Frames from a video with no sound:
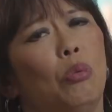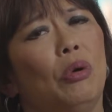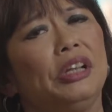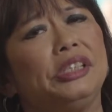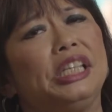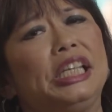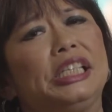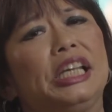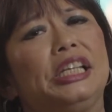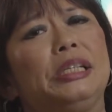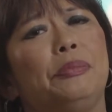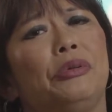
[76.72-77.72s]
Once these
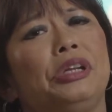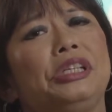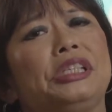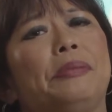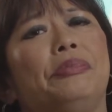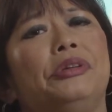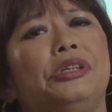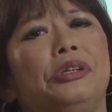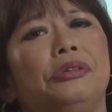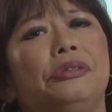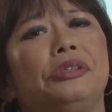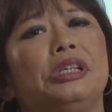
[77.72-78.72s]
antibodies are
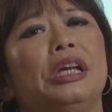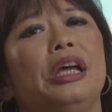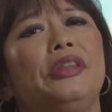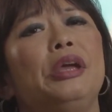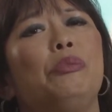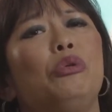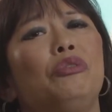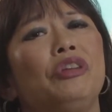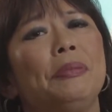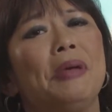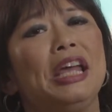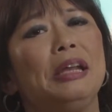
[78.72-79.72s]
produced, they will
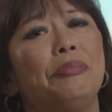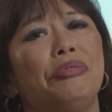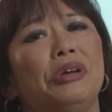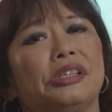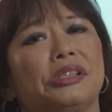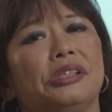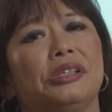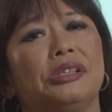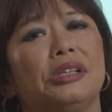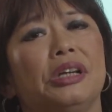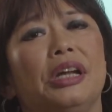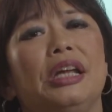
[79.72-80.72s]
remain
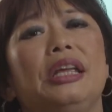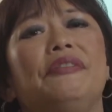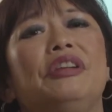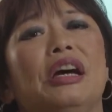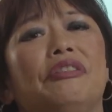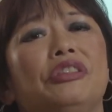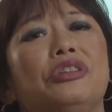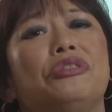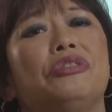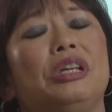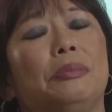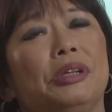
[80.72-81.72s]
present even after
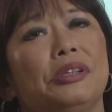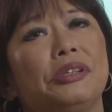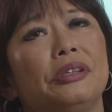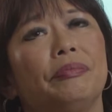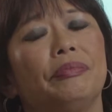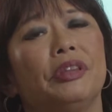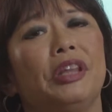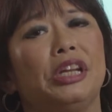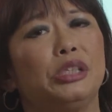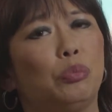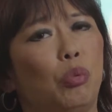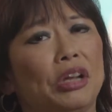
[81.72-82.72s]
treatment. That
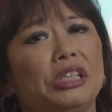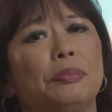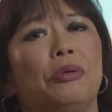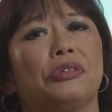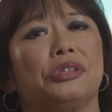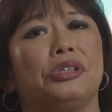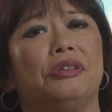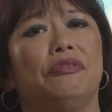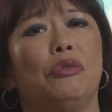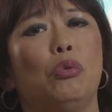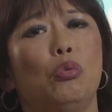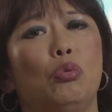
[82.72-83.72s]
is, once positive,
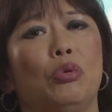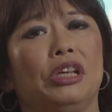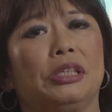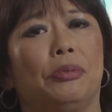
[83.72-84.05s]
always